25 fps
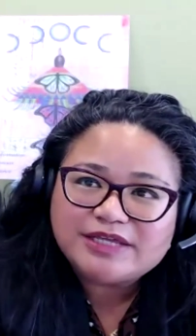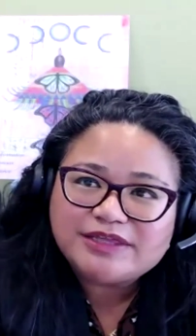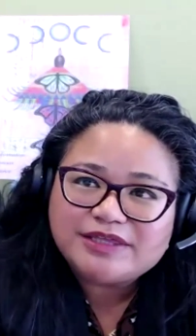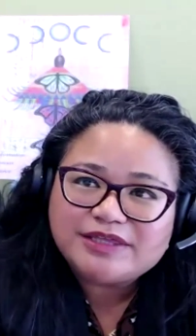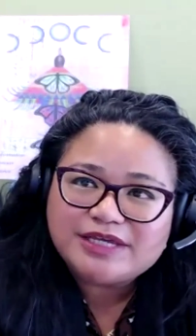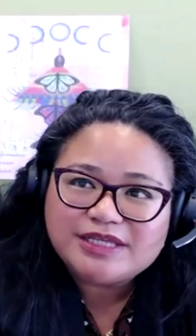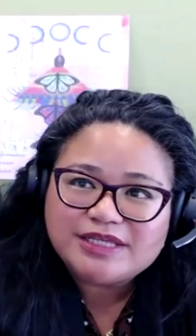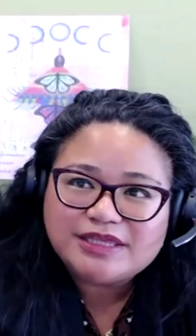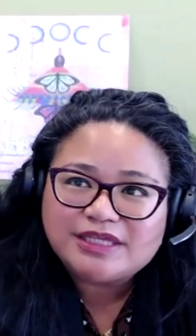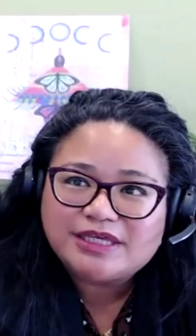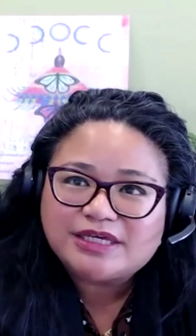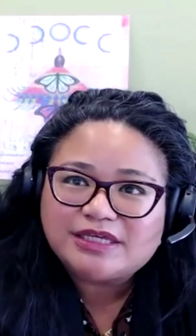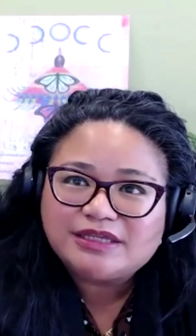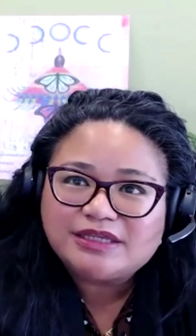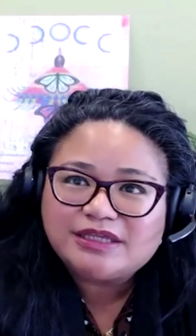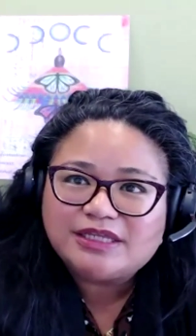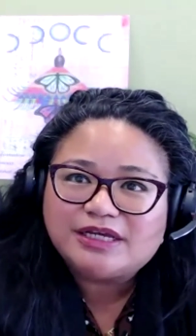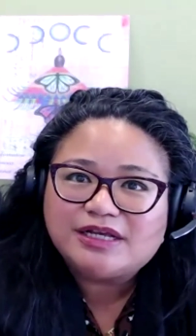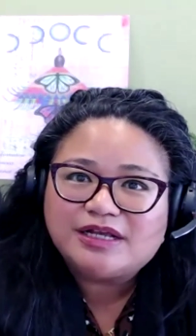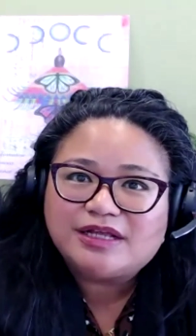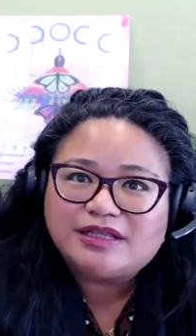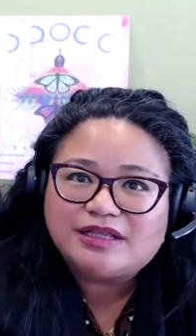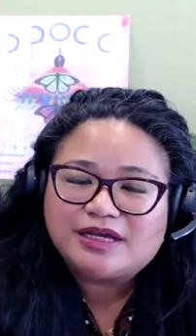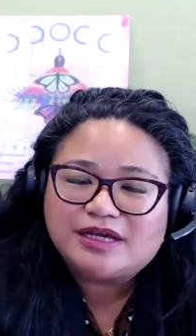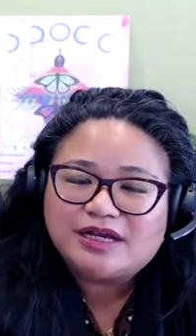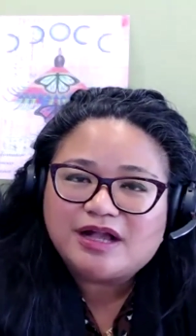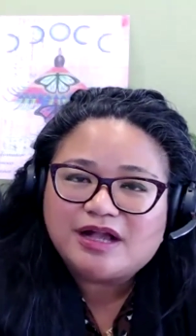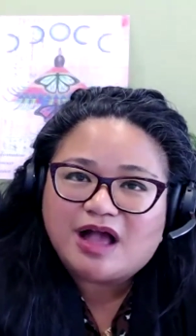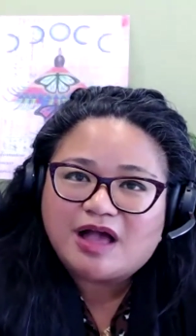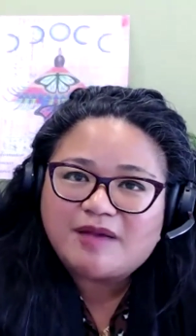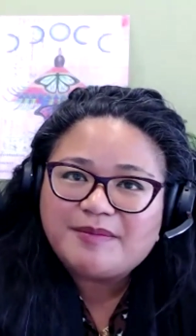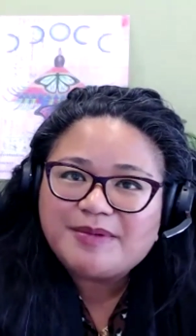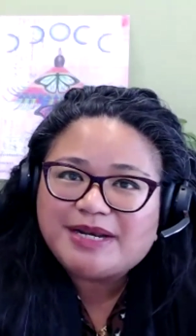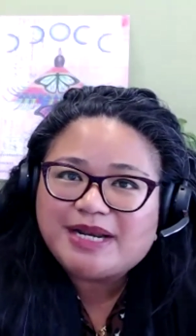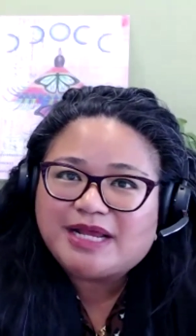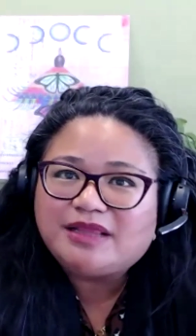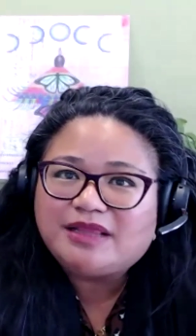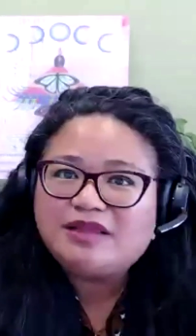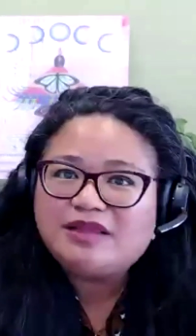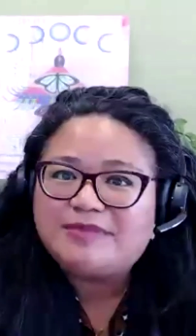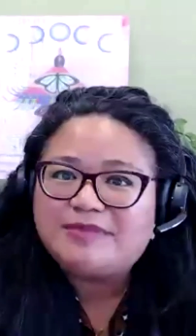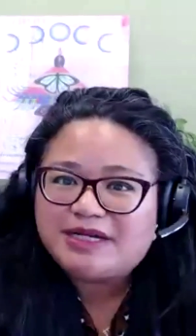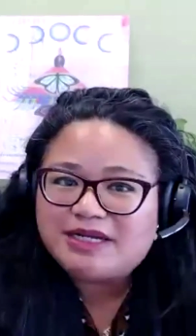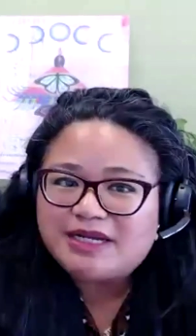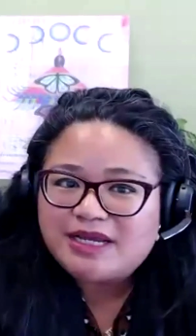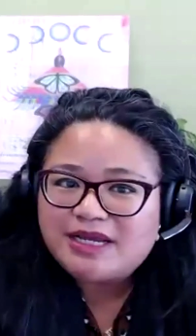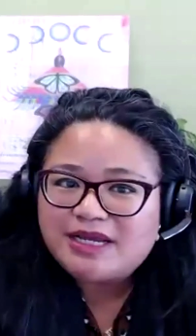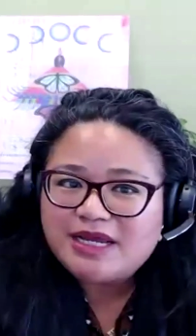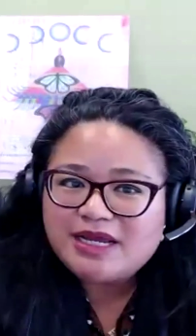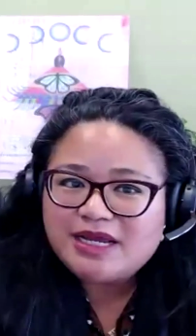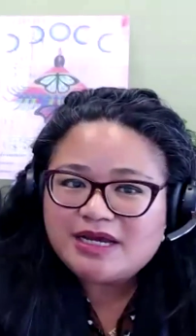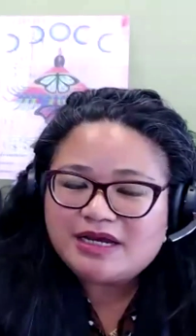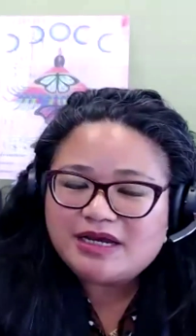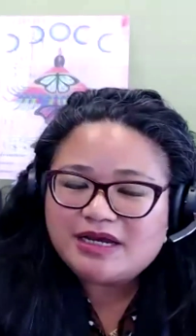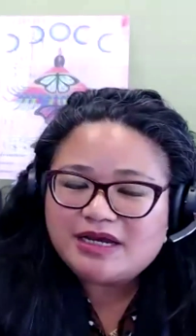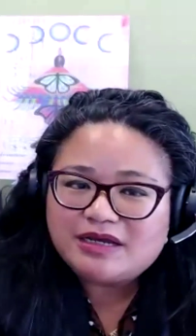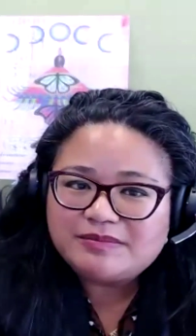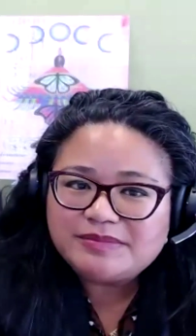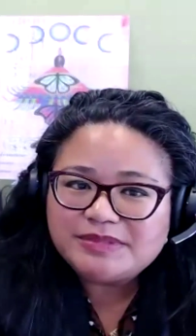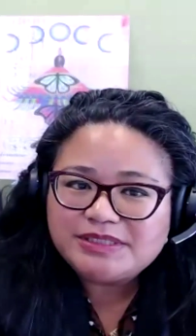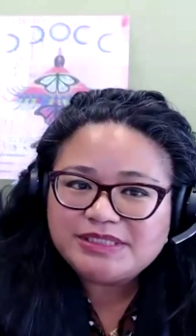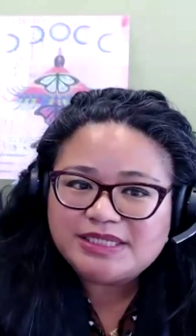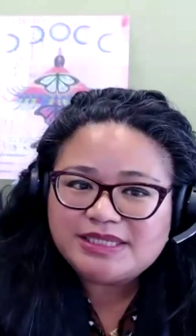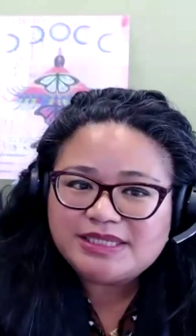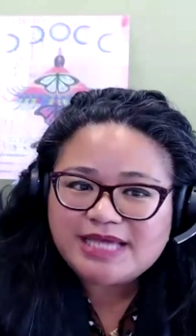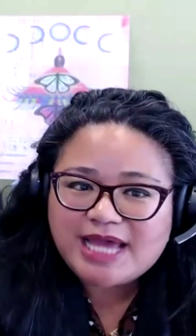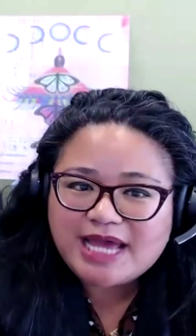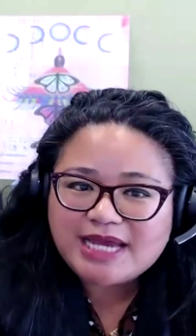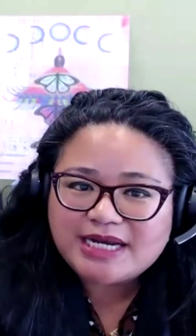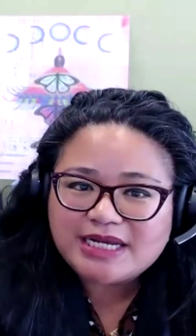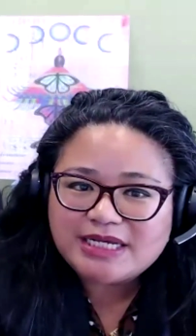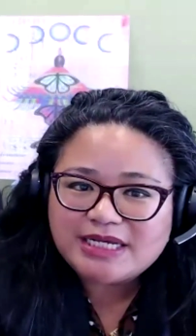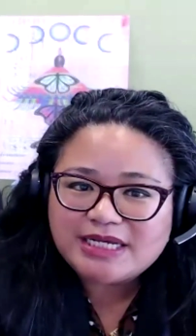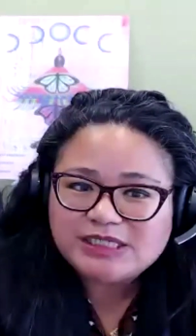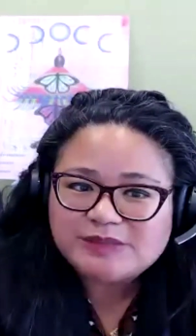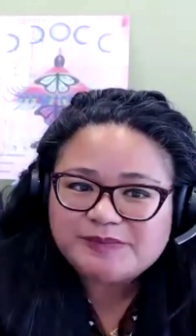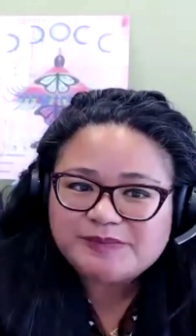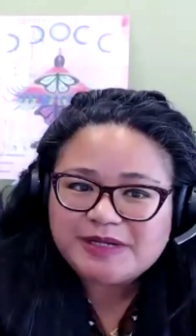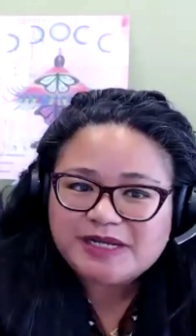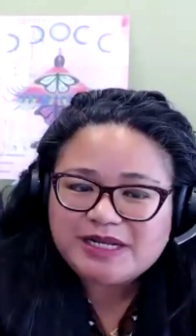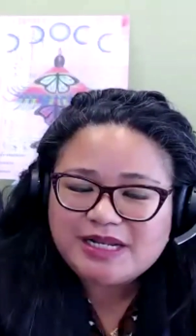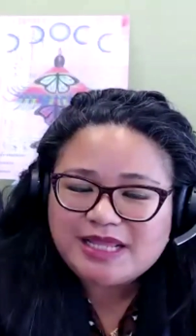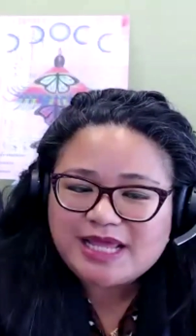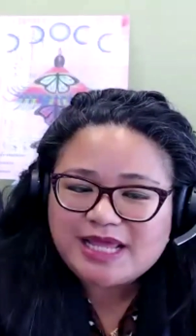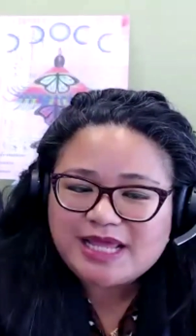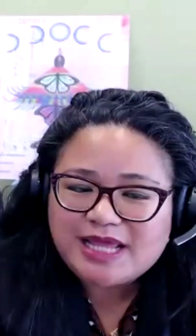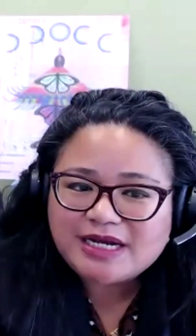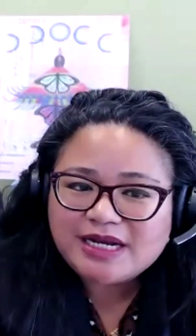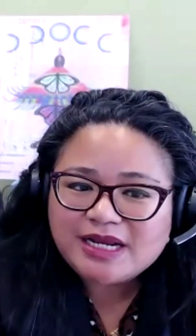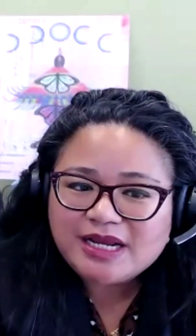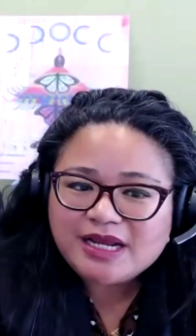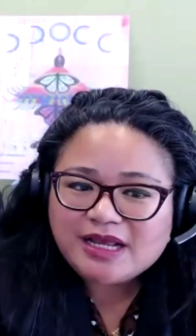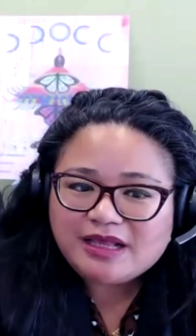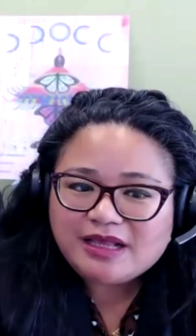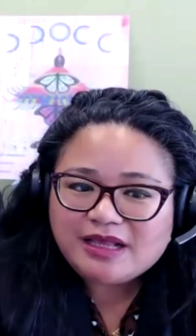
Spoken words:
I think the common element to that has been that